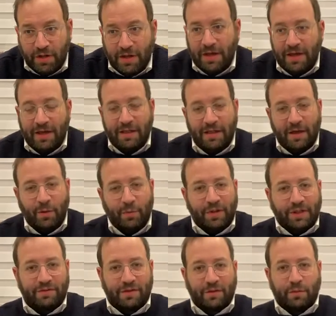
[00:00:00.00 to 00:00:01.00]
that we
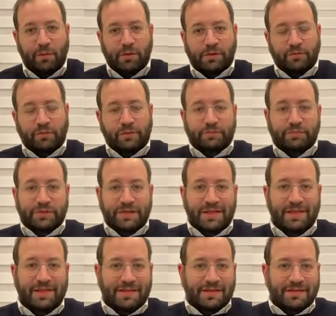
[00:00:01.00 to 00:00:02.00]
live in the world, we breathe
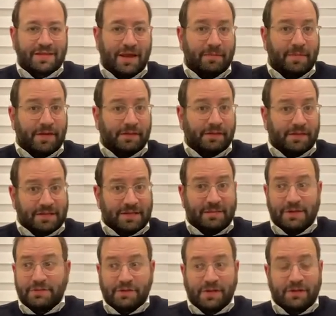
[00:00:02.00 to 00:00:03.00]
the same air, and
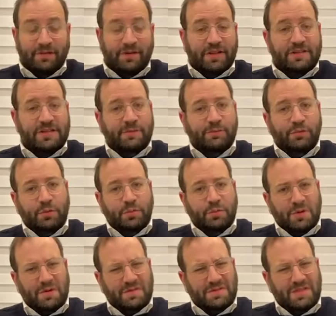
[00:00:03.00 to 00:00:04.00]
sometimes we're even in the same room
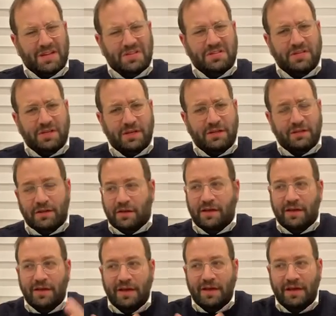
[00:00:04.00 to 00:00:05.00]
of such Yidden.
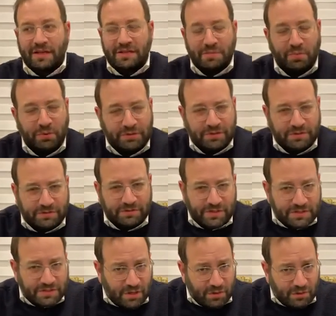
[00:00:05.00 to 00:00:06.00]
It's important for us
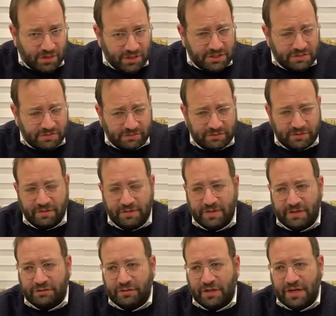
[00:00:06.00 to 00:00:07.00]
to know. Chashva Rav in the
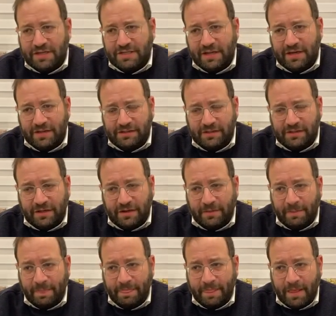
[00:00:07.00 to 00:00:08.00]
tri-state area
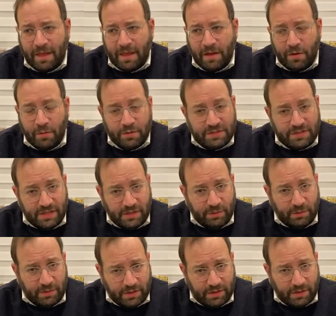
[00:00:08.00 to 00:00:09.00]
was dealing
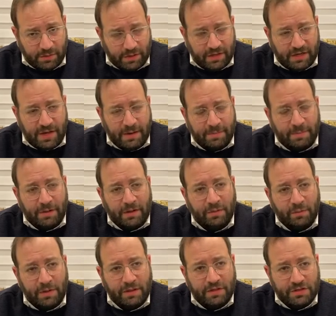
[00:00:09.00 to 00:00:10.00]
with a couple
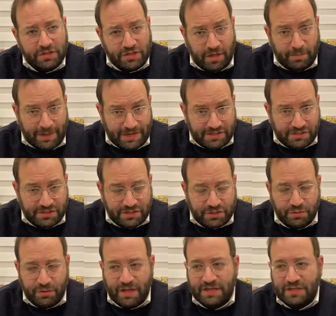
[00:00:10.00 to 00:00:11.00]
with the Shalom Bayis issue
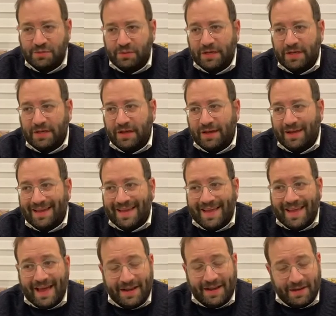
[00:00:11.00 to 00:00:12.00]
last week,
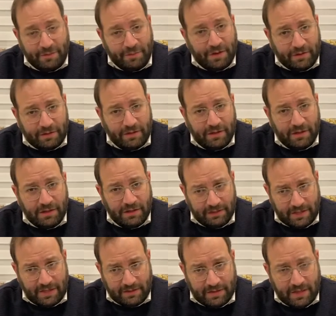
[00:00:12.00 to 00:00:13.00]
and he felt
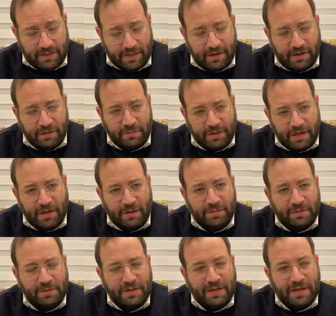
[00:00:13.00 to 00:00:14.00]
that they could be
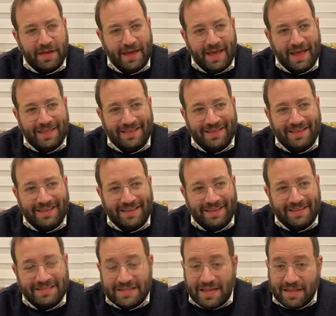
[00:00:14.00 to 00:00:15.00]
helped. And he
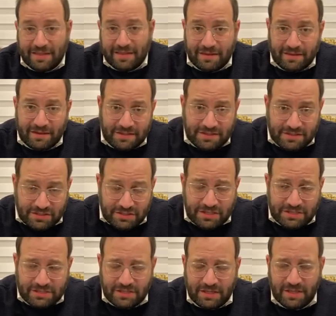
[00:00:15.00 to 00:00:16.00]

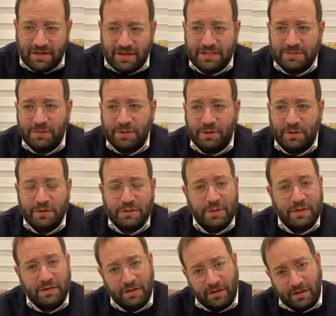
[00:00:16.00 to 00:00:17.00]
suggested that the husband go
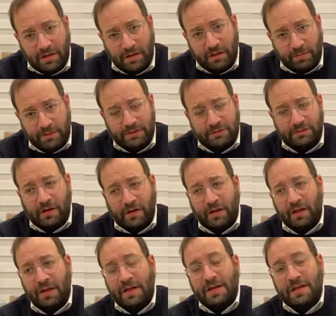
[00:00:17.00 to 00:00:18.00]
speak to Gadol Yisroel.
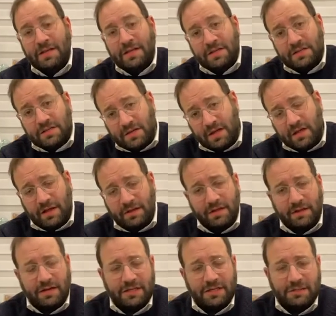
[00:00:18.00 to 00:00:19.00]
So he thought that
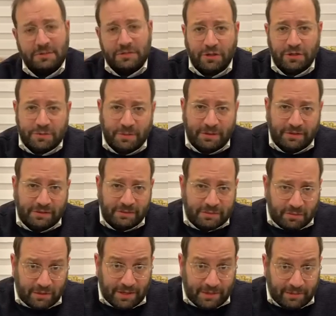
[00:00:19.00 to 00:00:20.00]
the husband should go speak to
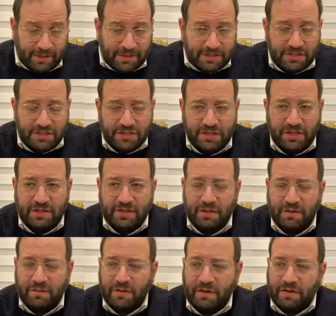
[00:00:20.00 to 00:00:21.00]
Shmuel Kamenetzky, Shleit to the
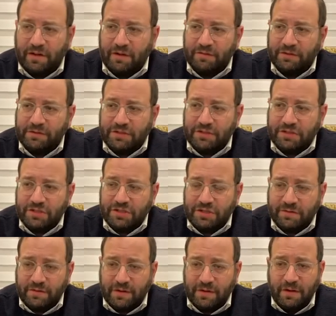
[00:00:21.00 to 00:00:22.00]
Philadelphia Rosh
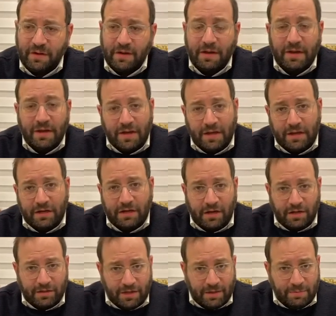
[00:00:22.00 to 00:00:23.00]
Yeshiva. And he
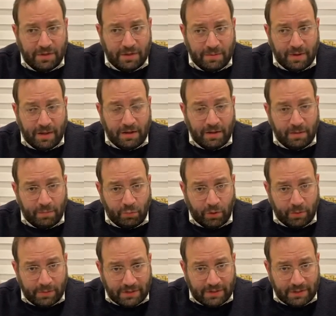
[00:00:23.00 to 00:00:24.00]
called up and he made an
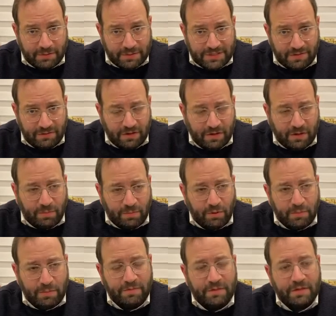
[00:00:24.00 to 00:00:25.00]
appointment. And he was given an
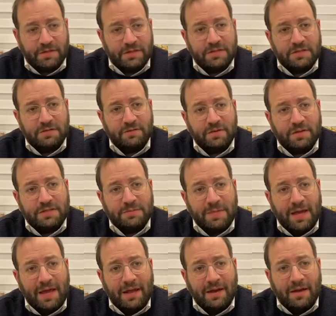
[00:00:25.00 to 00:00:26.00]
appointment for this
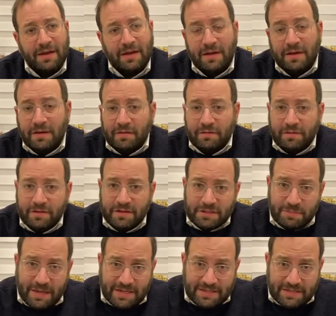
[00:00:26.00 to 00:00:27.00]
man for this
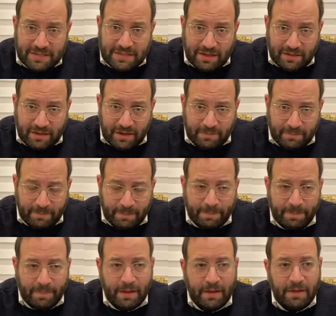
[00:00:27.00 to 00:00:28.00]
past Sunday.
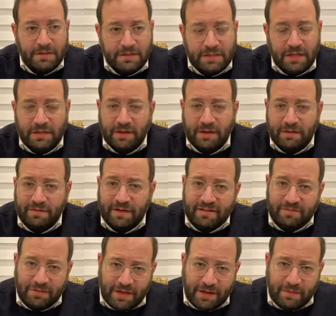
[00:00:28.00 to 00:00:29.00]
Sunday at 5
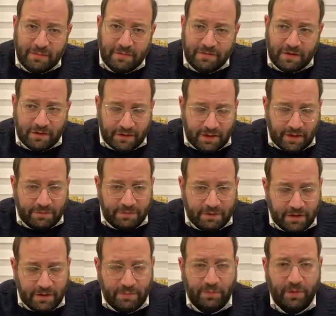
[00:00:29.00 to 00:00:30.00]
p.m. in Philadelphia,
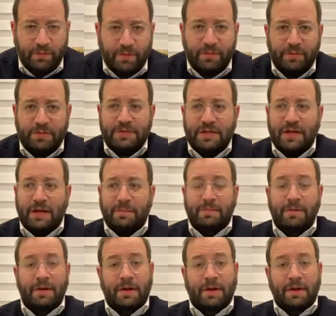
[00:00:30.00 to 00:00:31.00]
the appointment was set up.
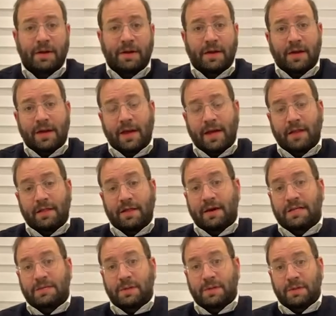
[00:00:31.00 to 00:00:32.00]
And the
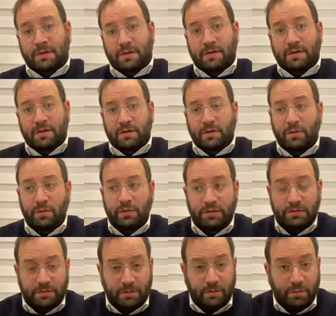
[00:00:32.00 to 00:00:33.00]
husband, who
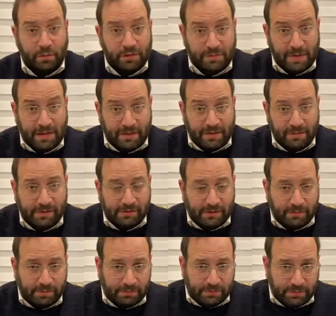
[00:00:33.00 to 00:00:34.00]
was meant to meet
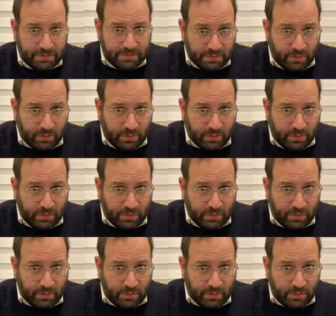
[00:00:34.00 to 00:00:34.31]
Reb Shmuel,